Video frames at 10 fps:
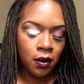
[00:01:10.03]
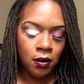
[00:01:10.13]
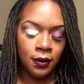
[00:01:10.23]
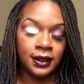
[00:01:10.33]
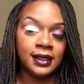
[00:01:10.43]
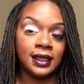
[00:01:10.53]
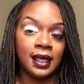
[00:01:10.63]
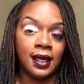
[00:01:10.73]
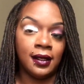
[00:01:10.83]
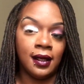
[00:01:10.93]
Once
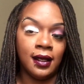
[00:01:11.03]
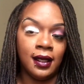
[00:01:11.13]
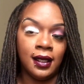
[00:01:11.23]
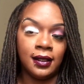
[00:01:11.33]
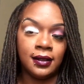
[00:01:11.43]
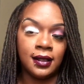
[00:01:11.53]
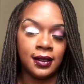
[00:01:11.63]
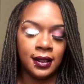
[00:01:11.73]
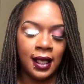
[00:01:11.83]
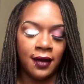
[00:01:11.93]
again, it
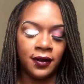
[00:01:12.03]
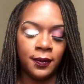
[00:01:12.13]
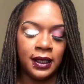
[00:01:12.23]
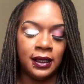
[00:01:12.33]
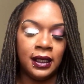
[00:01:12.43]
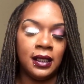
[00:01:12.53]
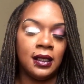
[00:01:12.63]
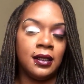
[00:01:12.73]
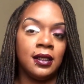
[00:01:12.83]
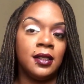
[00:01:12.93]
doesn't have to be neat at this